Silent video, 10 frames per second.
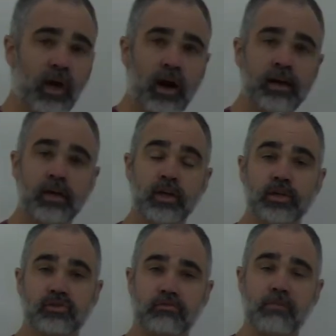All right,
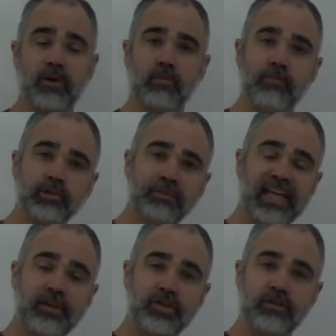so remember,
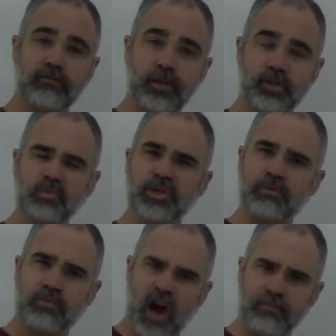multiplication division we
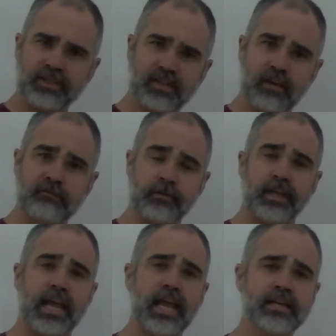should probably save for
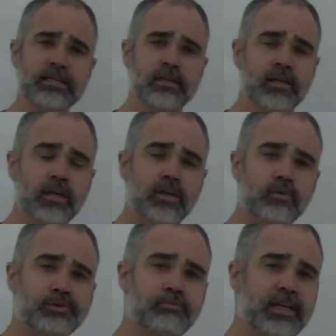the end,
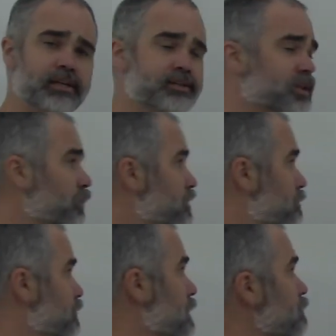which means that we
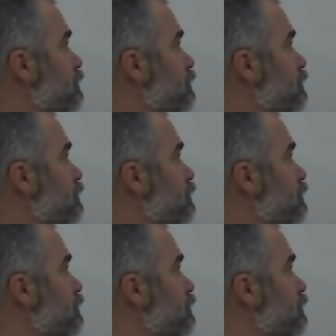should probably